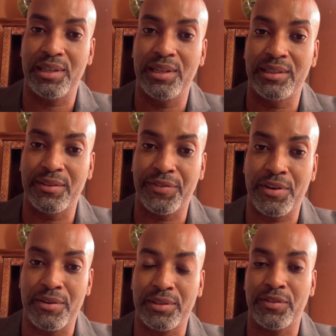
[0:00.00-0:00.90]

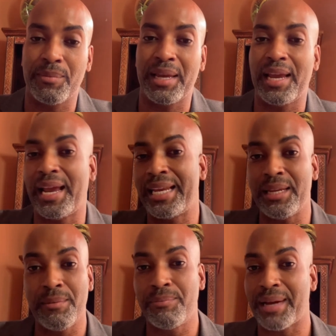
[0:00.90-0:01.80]
interference from
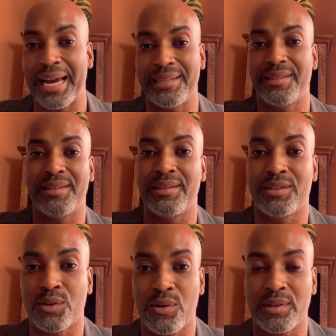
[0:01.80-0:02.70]
any IT
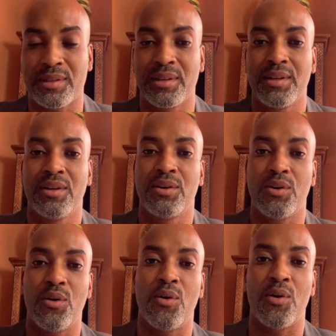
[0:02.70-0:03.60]
source
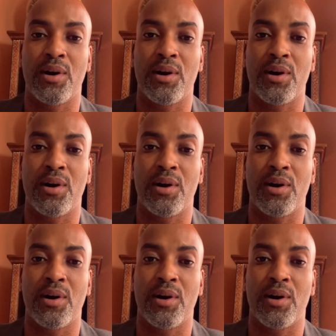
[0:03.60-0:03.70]
or